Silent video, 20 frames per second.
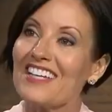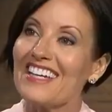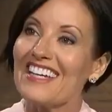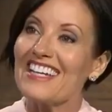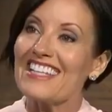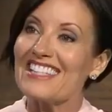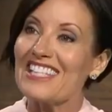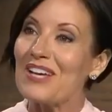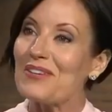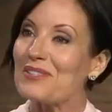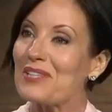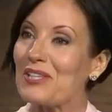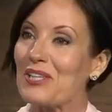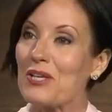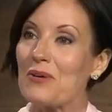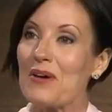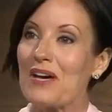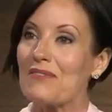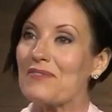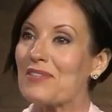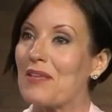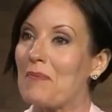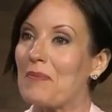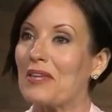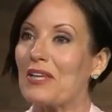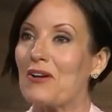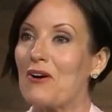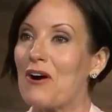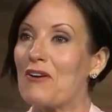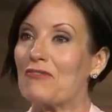It sounds like you have
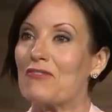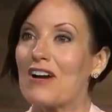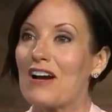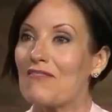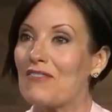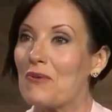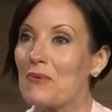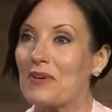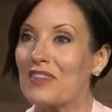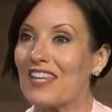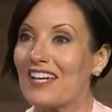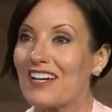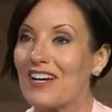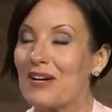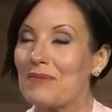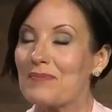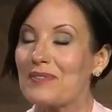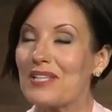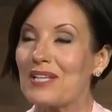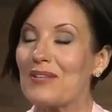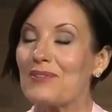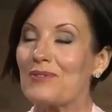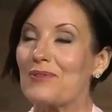something to offer everyone that comes in.